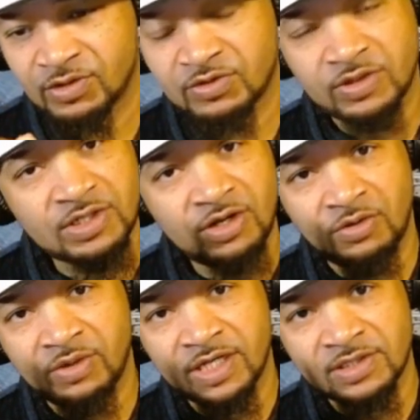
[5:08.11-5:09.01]
So as
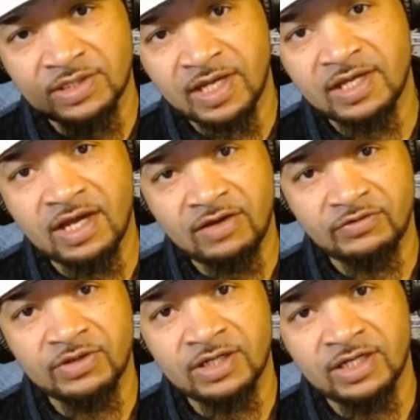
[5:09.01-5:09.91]
always, thank y'all
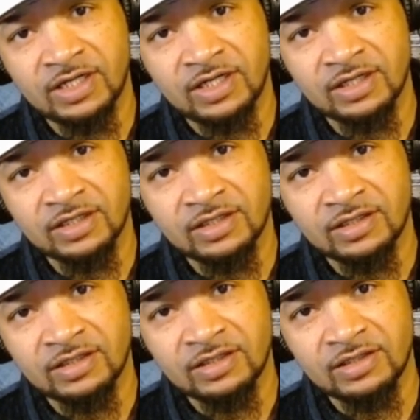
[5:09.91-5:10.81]
for uh,
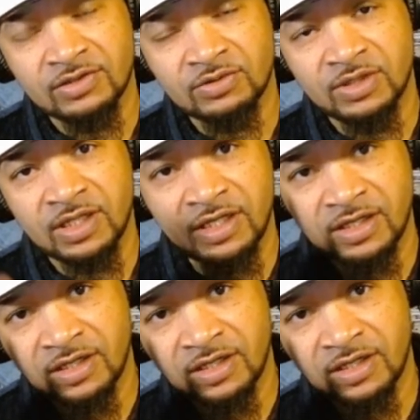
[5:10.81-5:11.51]
tuning in.